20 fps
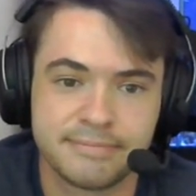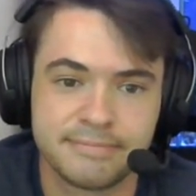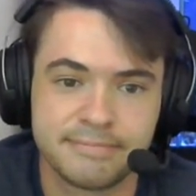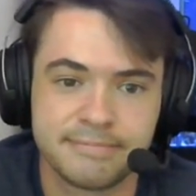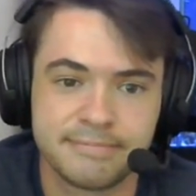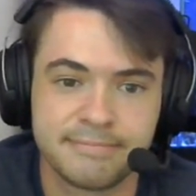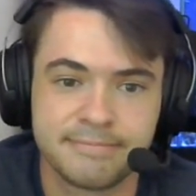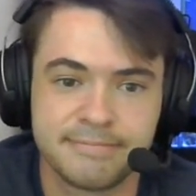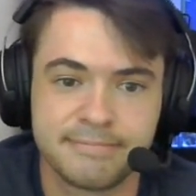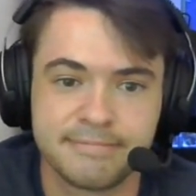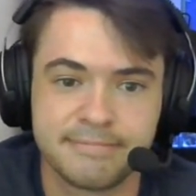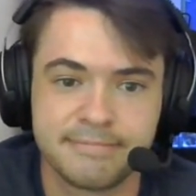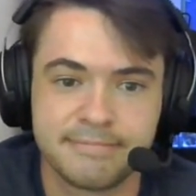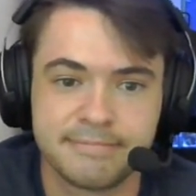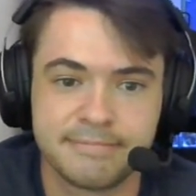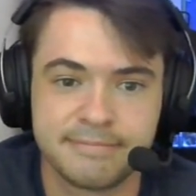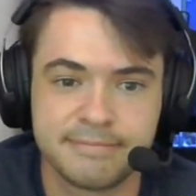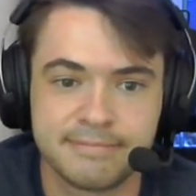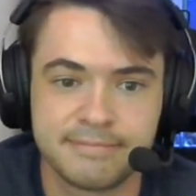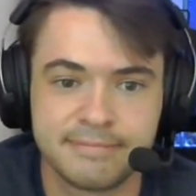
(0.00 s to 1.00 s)

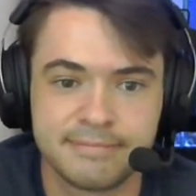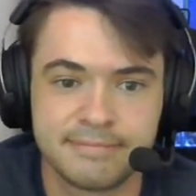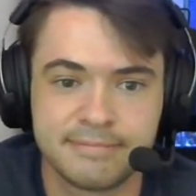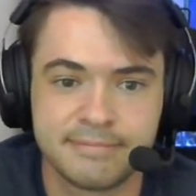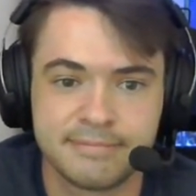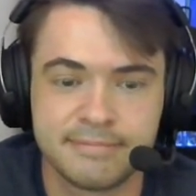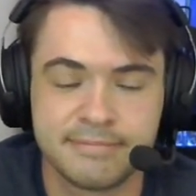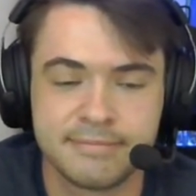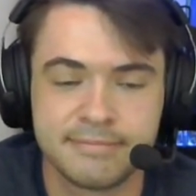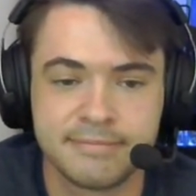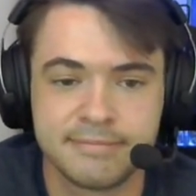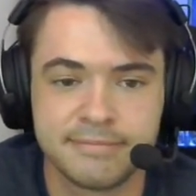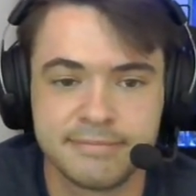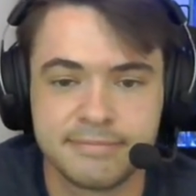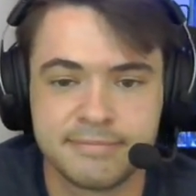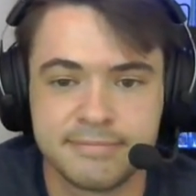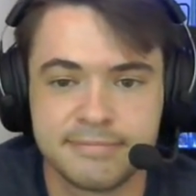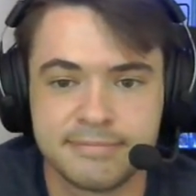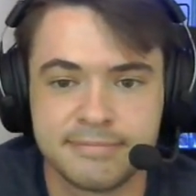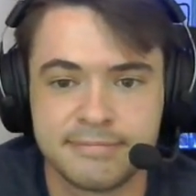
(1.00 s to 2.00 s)

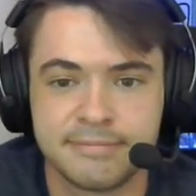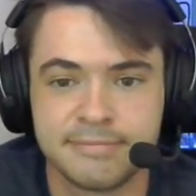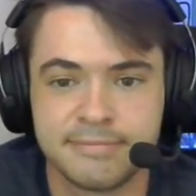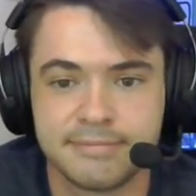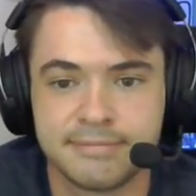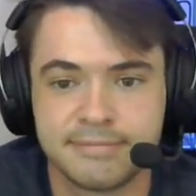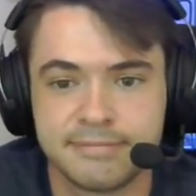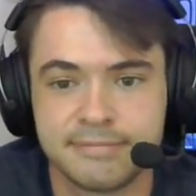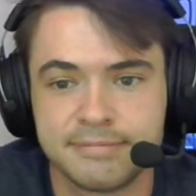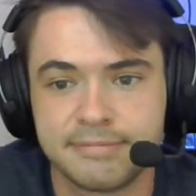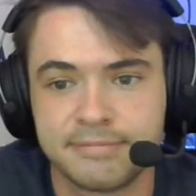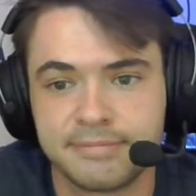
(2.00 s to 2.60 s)
(not speaking)